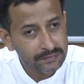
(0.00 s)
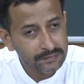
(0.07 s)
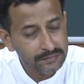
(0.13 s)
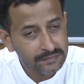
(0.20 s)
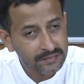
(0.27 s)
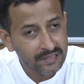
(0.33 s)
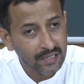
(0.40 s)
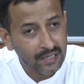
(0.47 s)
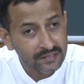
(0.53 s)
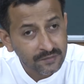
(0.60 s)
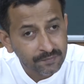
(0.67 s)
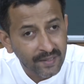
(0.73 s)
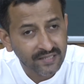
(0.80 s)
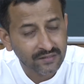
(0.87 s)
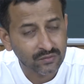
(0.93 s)
the
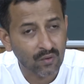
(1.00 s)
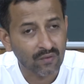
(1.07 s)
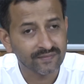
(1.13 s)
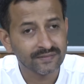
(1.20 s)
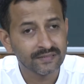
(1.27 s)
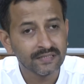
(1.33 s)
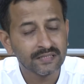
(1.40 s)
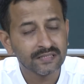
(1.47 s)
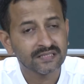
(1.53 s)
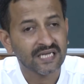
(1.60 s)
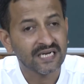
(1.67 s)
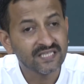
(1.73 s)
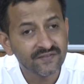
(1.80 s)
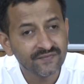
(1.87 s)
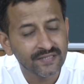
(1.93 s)
aspect of
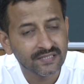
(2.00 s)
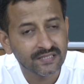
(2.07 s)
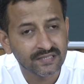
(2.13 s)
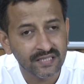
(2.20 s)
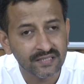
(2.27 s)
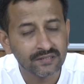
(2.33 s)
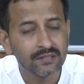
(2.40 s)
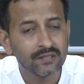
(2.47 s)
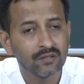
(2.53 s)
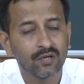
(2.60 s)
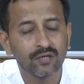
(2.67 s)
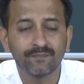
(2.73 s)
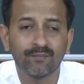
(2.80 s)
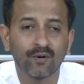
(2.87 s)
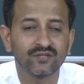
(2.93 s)
scientific stage
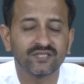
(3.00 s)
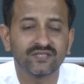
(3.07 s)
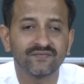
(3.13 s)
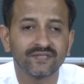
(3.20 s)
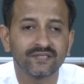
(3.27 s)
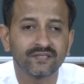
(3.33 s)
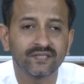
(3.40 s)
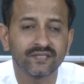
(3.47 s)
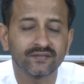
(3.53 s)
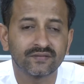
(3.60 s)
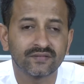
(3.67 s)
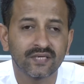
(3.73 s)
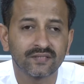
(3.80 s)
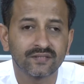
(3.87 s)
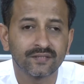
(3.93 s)
or positivistic
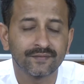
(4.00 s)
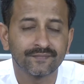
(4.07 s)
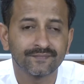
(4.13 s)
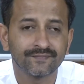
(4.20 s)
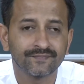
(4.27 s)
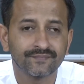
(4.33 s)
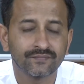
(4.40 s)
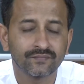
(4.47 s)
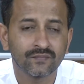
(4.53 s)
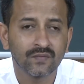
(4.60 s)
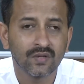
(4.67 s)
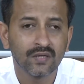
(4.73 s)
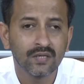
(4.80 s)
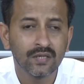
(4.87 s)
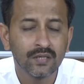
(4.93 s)
stage.
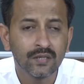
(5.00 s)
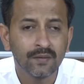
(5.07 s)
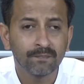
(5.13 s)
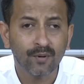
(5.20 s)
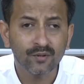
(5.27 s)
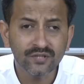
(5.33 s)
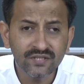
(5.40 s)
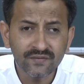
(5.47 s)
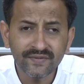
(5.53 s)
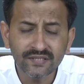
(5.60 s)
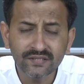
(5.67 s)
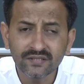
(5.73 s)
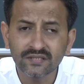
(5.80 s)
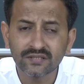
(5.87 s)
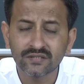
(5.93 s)

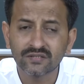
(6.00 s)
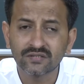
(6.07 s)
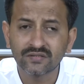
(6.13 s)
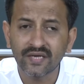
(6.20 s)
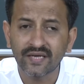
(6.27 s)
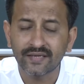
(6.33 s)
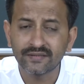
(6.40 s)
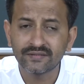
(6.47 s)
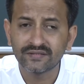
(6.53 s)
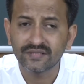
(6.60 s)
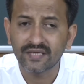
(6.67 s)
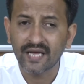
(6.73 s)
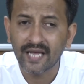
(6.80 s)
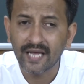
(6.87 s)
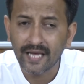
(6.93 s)
Positivistic stage
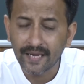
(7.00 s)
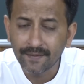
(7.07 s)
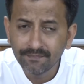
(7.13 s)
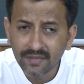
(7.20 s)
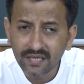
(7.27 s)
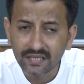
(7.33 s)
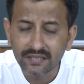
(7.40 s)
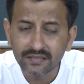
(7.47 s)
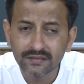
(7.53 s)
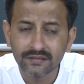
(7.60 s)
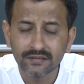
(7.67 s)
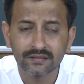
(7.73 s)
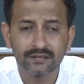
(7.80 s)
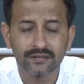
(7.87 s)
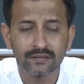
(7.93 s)

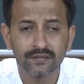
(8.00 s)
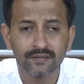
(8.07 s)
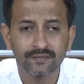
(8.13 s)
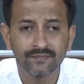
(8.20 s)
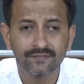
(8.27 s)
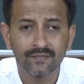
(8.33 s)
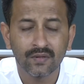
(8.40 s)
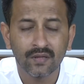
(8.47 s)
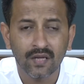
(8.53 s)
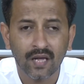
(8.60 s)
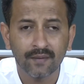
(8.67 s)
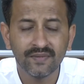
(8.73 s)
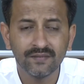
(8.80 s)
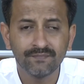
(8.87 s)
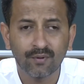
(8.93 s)
emerged,
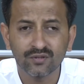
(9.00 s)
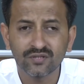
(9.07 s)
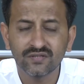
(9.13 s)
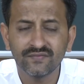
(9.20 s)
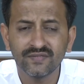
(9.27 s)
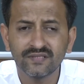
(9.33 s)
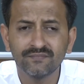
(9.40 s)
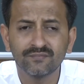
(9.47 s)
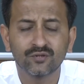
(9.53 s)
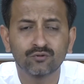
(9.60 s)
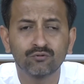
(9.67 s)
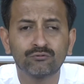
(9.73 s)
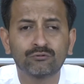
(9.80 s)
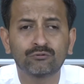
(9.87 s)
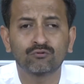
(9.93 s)
positivism
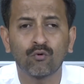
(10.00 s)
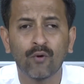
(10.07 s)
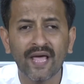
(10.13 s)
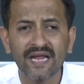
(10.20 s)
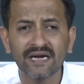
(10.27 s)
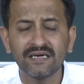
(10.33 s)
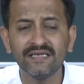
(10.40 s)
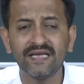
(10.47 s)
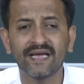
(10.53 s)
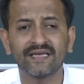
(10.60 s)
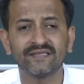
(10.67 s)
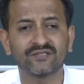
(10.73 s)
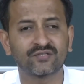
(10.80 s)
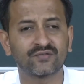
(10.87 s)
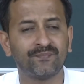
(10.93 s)
stood squarely
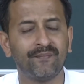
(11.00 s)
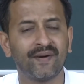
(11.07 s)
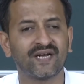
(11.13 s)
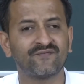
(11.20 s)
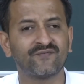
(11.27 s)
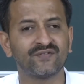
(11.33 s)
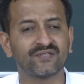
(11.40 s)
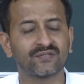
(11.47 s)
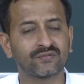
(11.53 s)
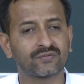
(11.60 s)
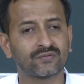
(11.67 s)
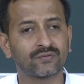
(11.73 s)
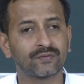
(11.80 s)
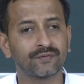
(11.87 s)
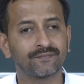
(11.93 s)
against
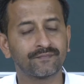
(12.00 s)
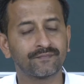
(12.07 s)
metaphysics.